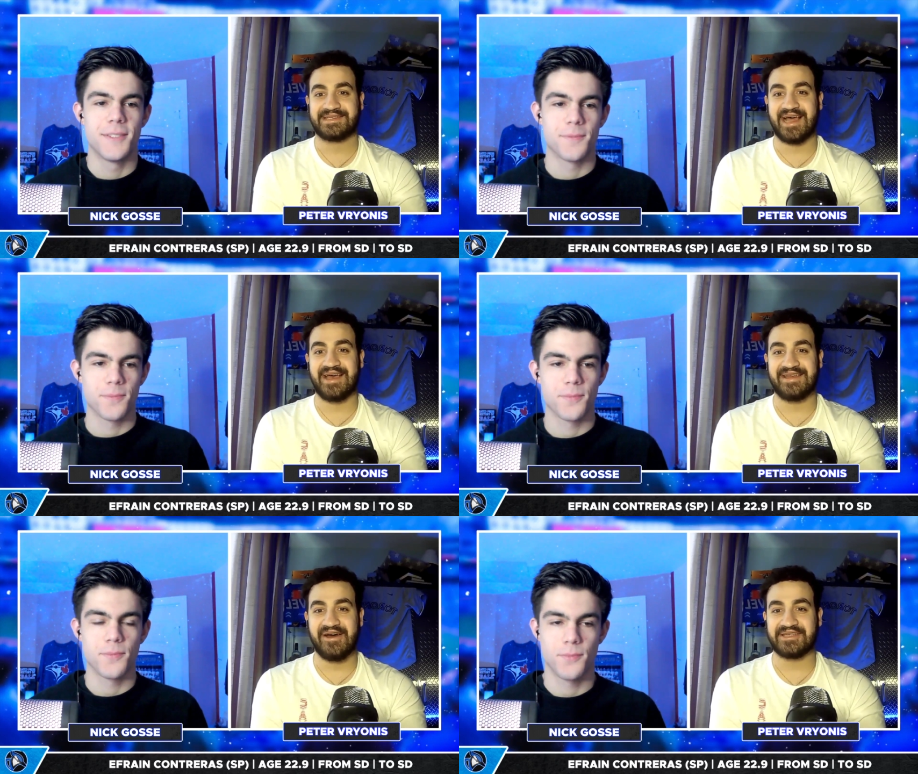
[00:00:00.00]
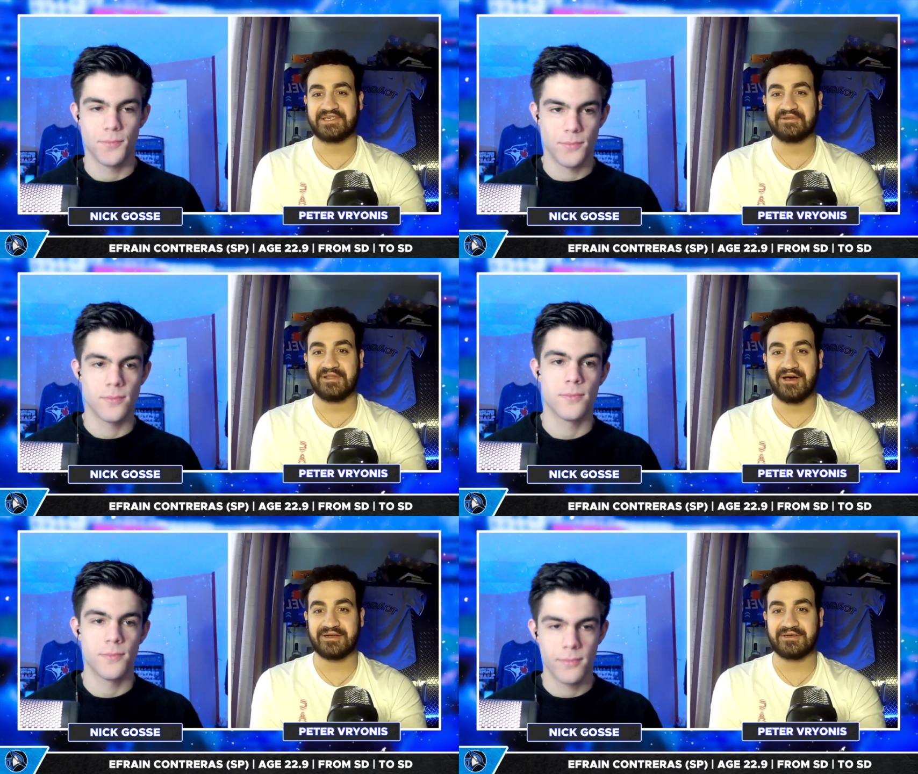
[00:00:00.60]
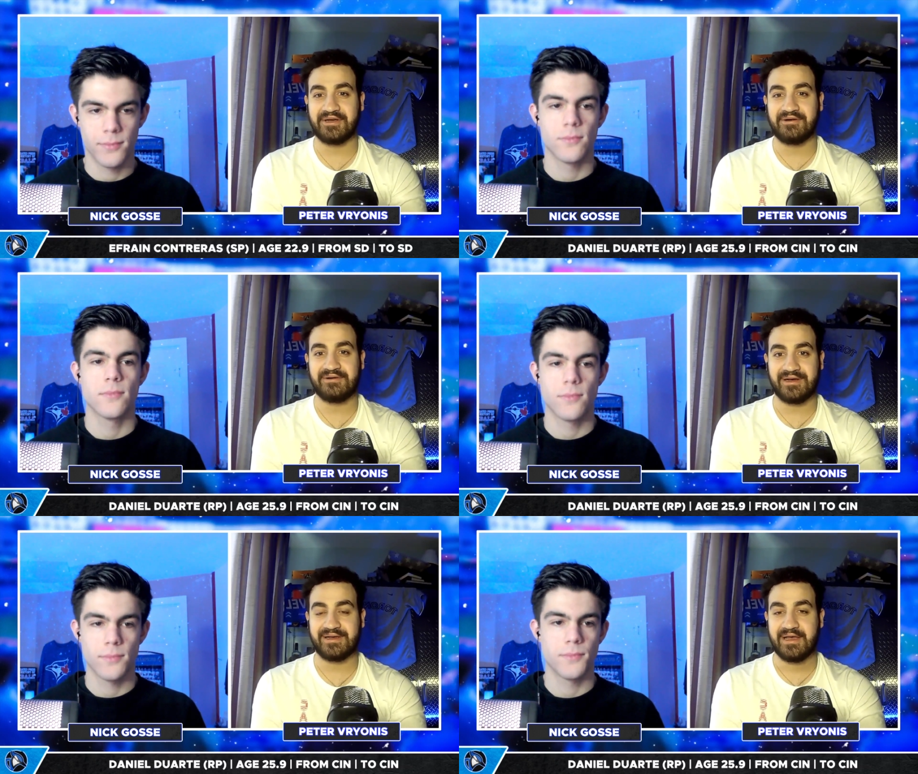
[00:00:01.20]
Speaker 1: signed not too long
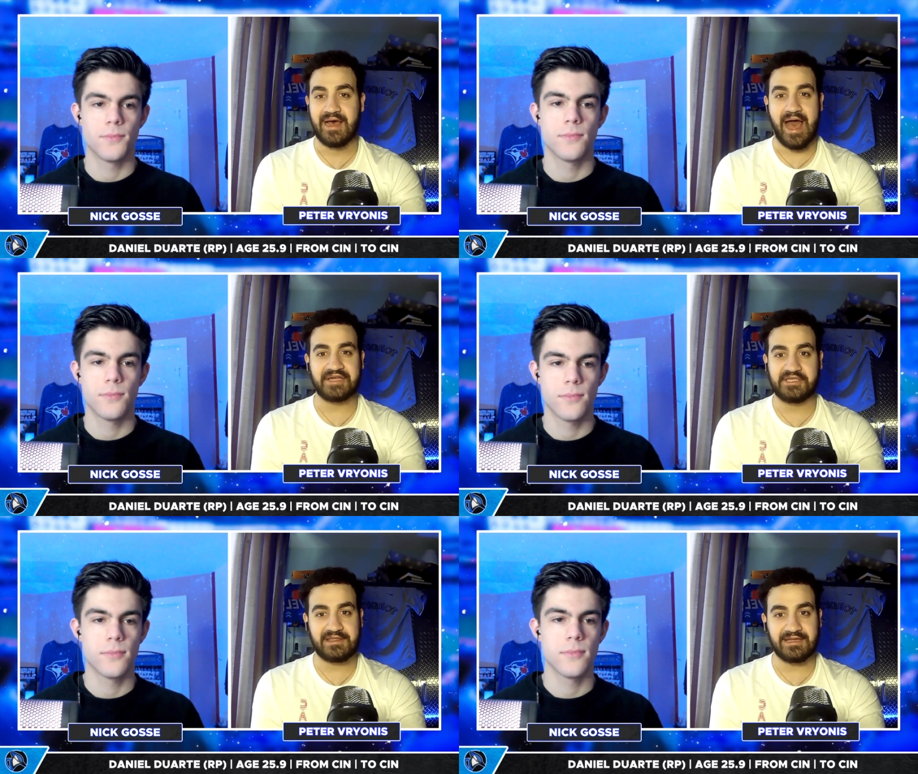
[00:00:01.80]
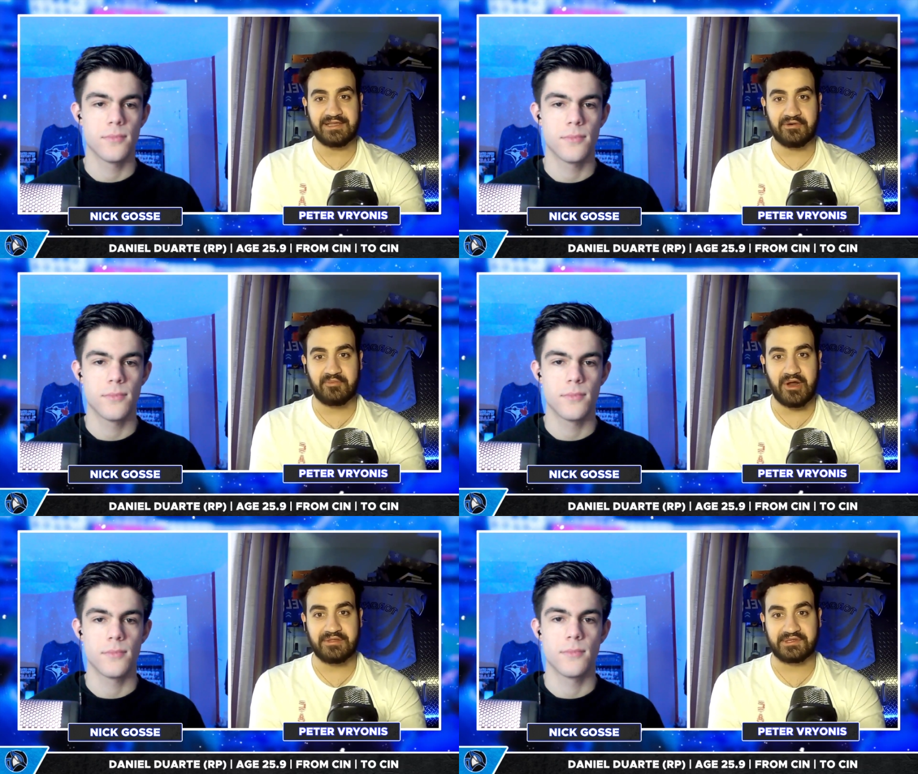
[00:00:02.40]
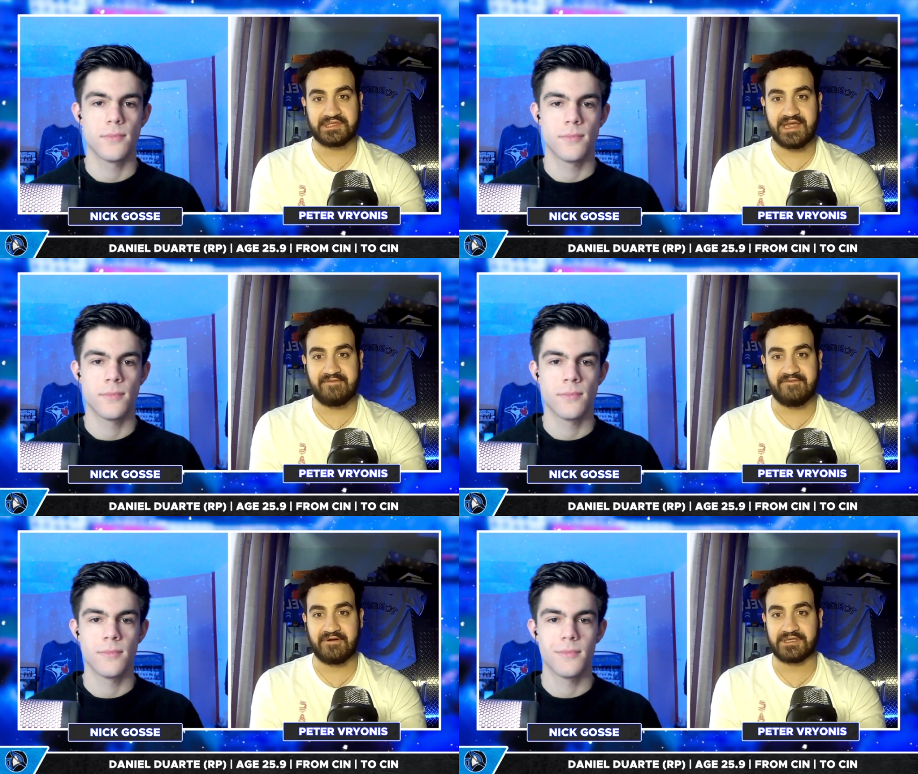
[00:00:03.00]
ago. Uh, I actually thought they were brothers
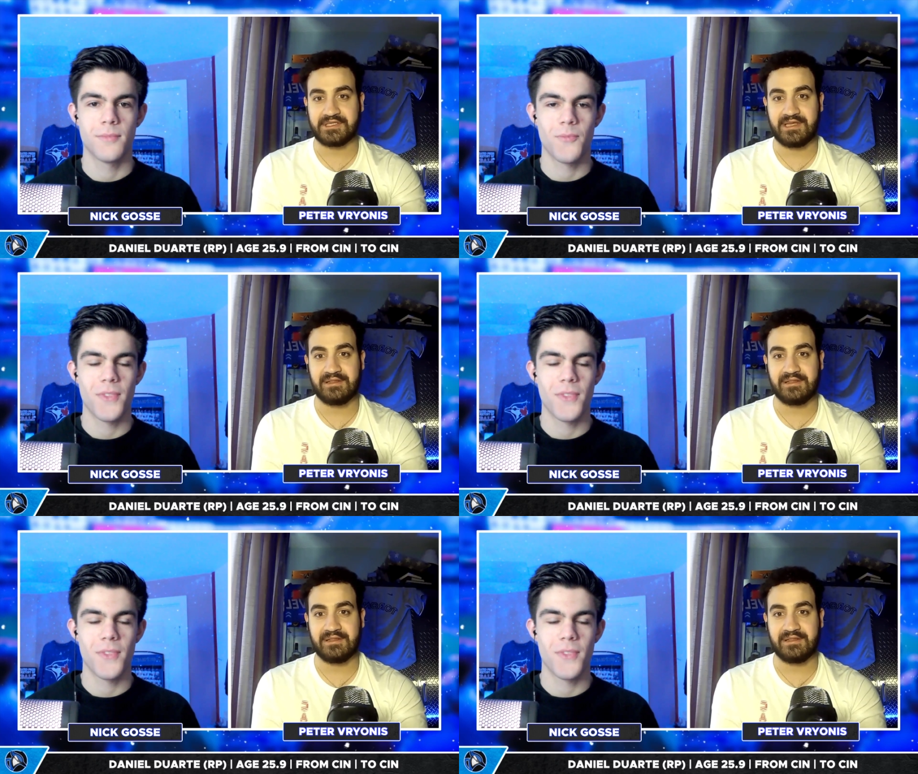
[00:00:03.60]
at first.